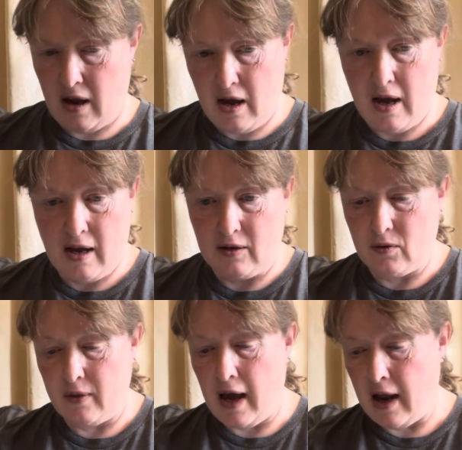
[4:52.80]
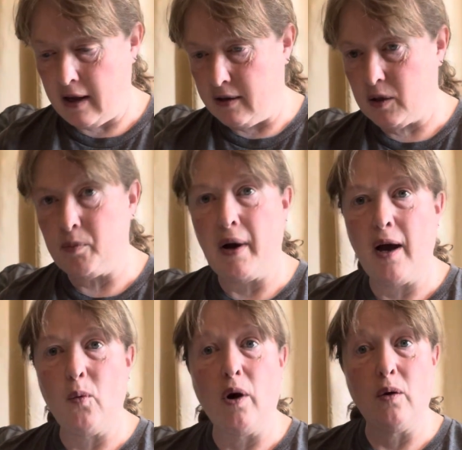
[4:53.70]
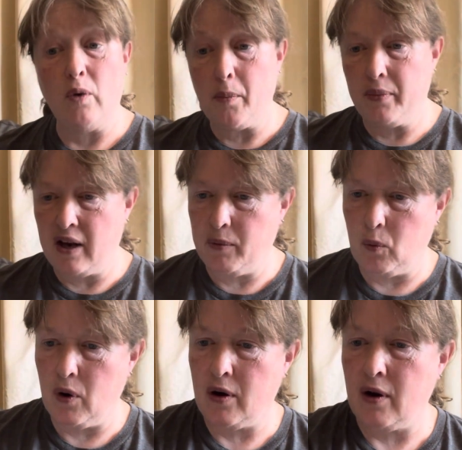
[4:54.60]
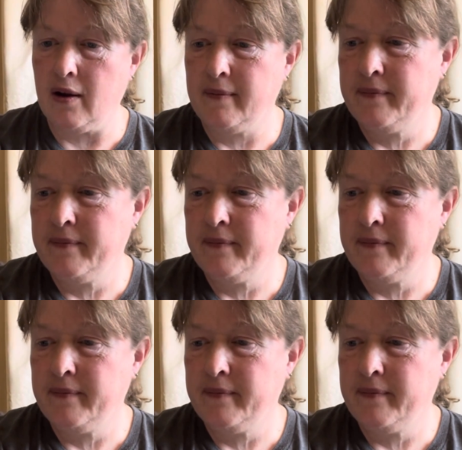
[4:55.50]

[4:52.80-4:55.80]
And so that is my one WIP that I've been working on.